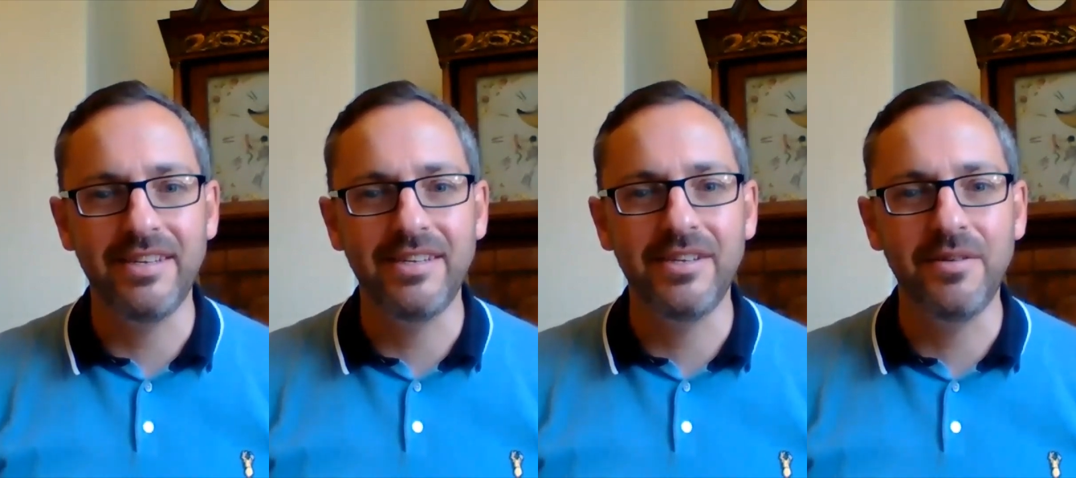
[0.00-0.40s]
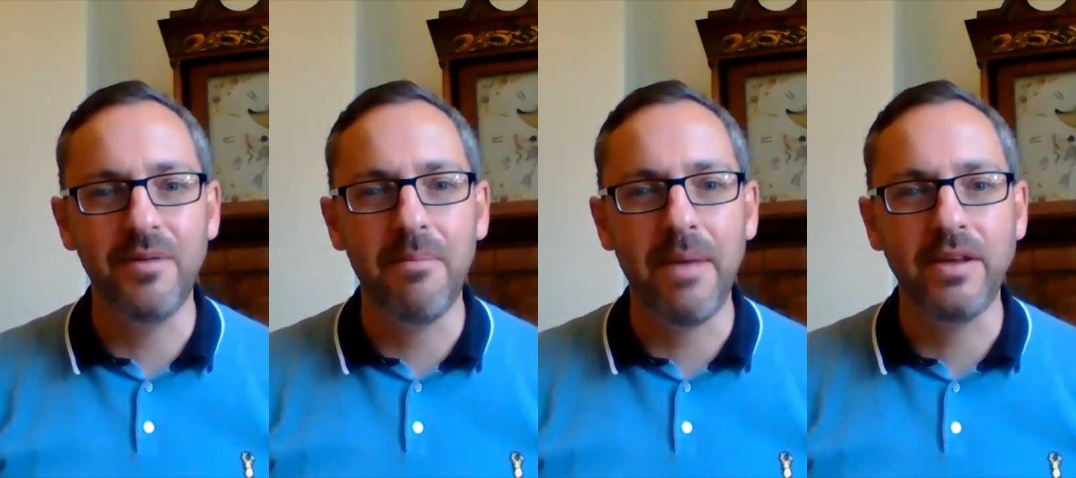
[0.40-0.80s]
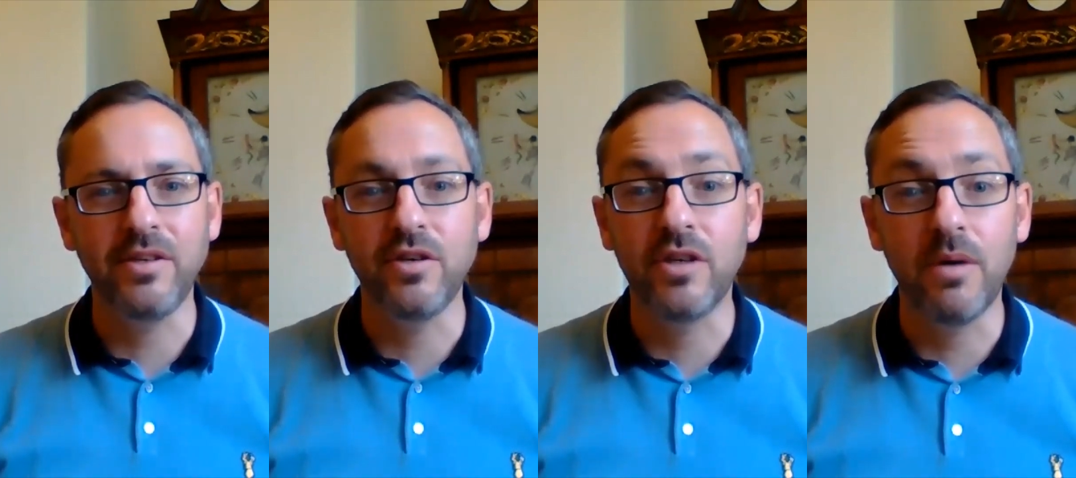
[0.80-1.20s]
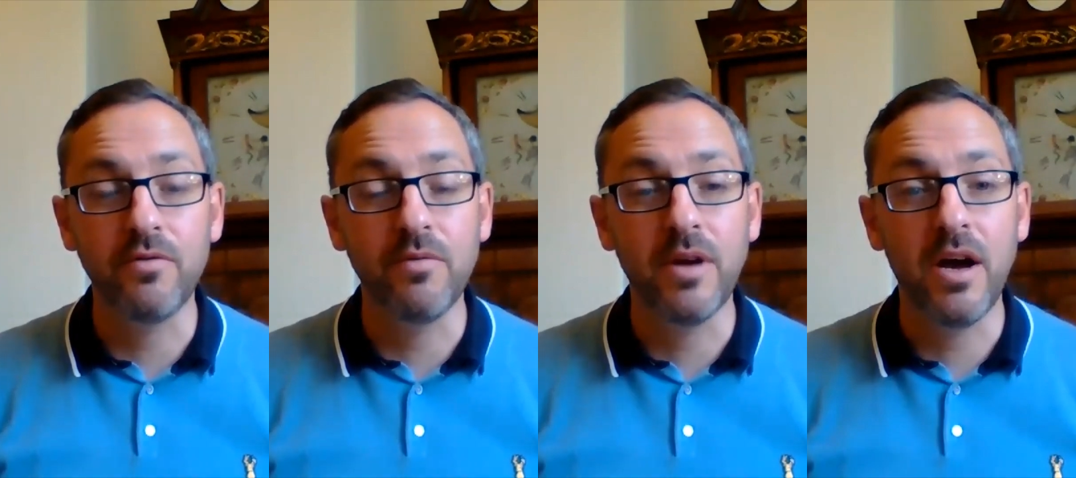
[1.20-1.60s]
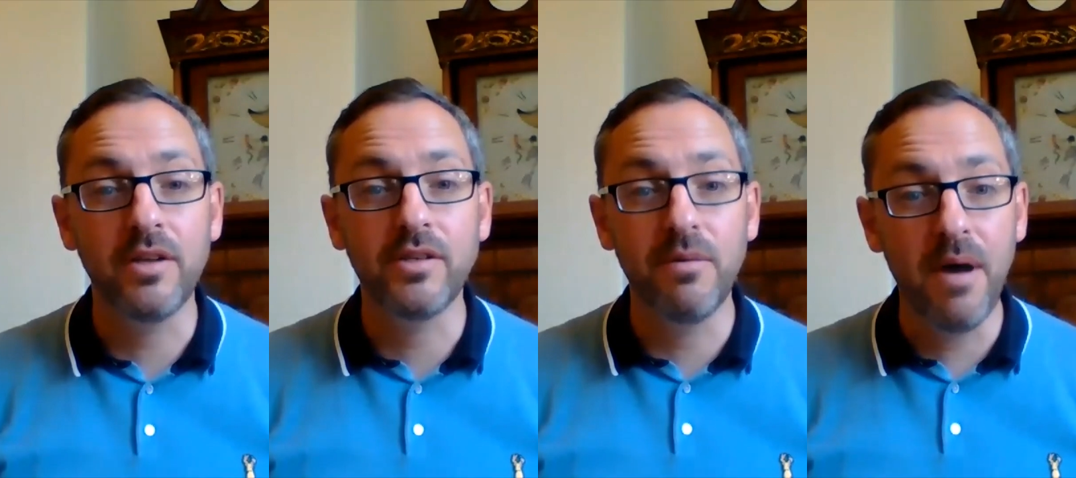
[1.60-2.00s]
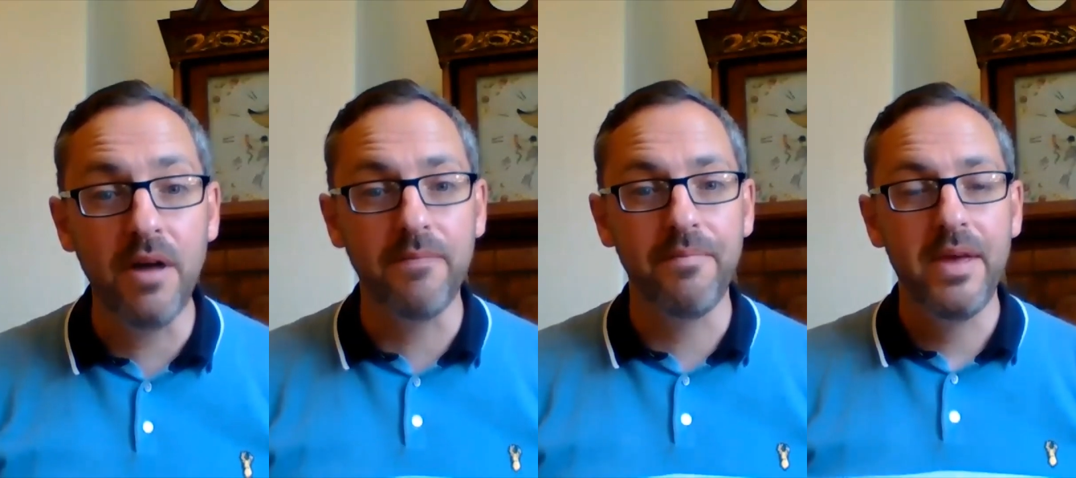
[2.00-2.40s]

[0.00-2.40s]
to base your Top Trump cards upon.